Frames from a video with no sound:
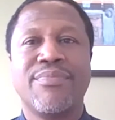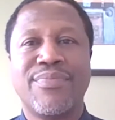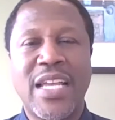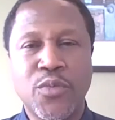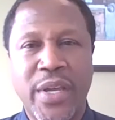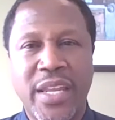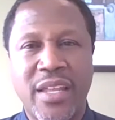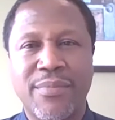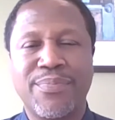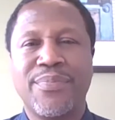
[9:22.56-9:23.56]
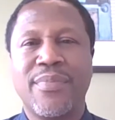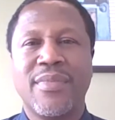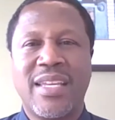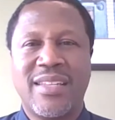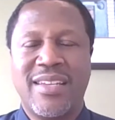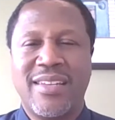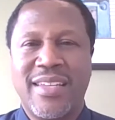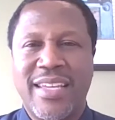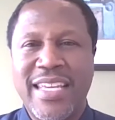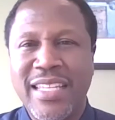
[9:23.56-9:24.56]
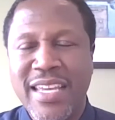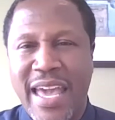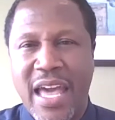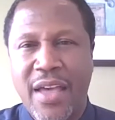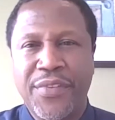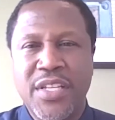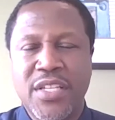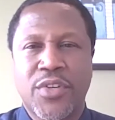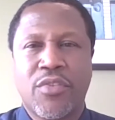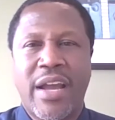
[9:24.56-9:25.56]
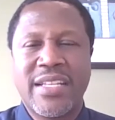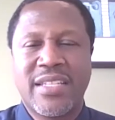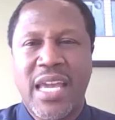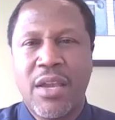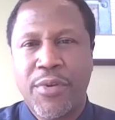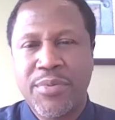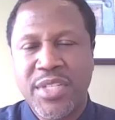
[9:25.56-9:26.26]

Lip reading: that's where the elite athletes for Christ came from.